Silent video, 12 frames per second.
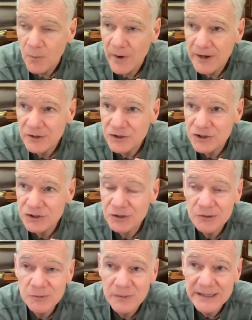Where
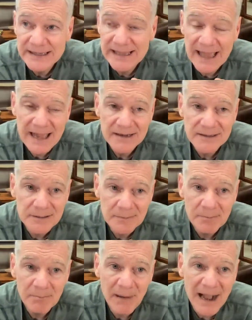should we get
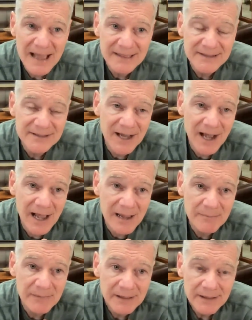by the
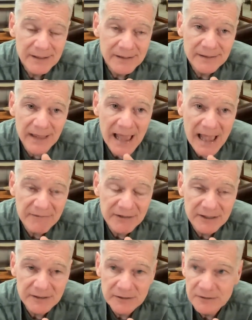time the
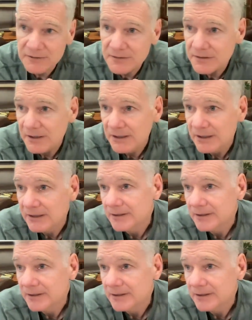halving occurs?